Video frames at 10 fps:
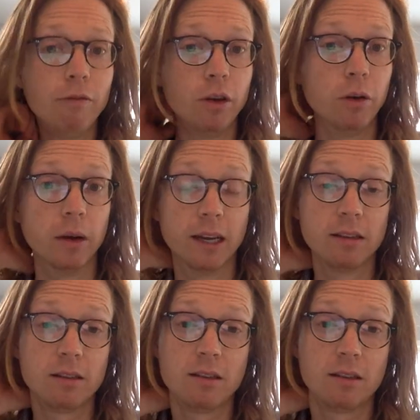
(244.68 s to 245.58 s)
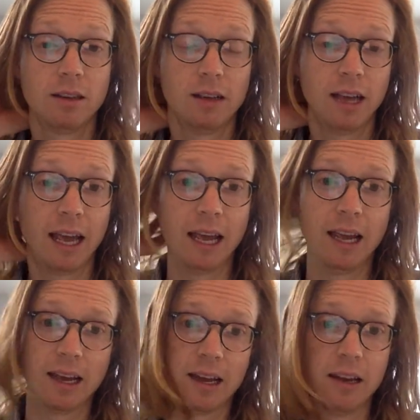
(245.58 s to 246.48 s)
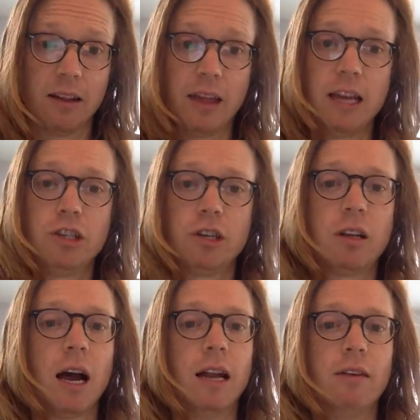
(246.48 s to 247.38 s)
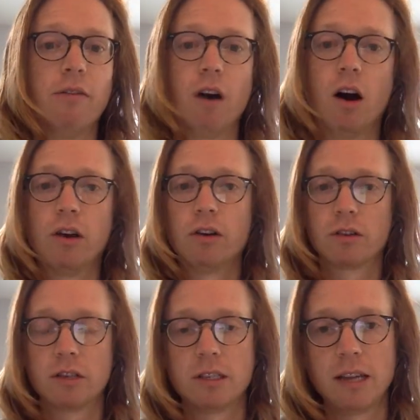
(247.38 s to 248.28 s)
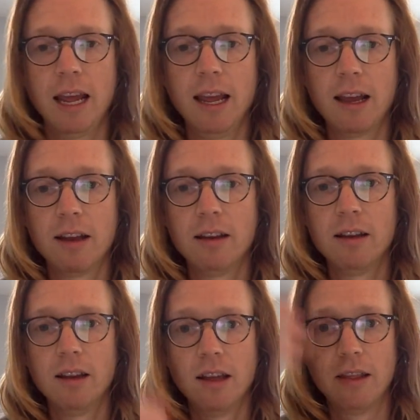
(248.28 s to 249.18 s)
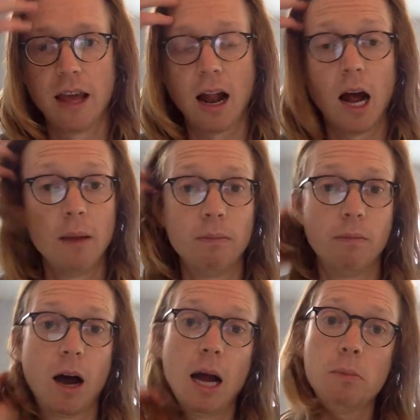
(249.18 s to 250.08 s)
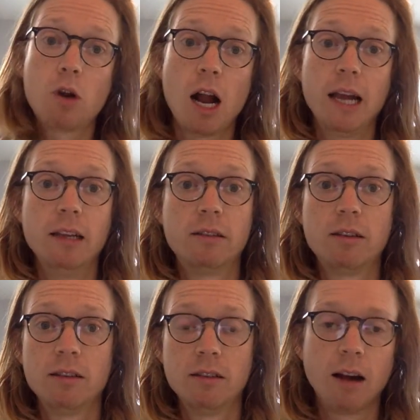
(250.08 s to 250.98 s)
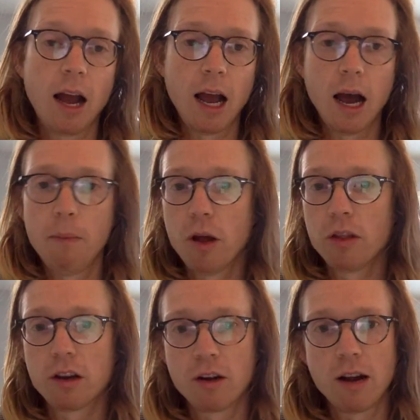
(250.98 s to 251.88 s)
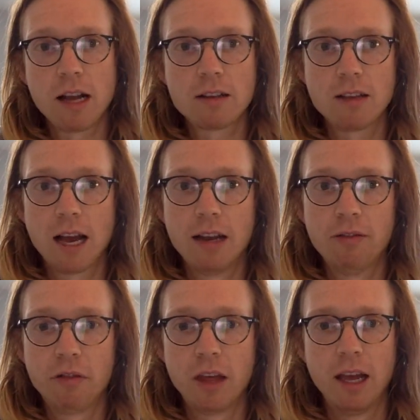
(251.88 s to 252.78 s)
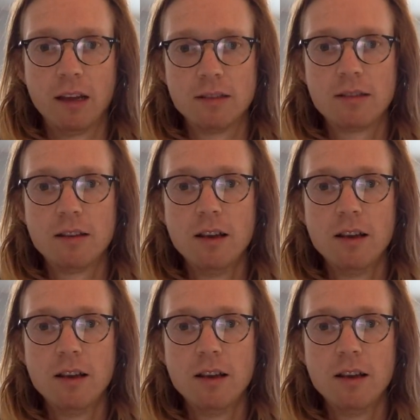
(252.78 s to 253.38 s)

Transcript: view is, and they should kind of understand that I'm right? I'm on the correct side of things.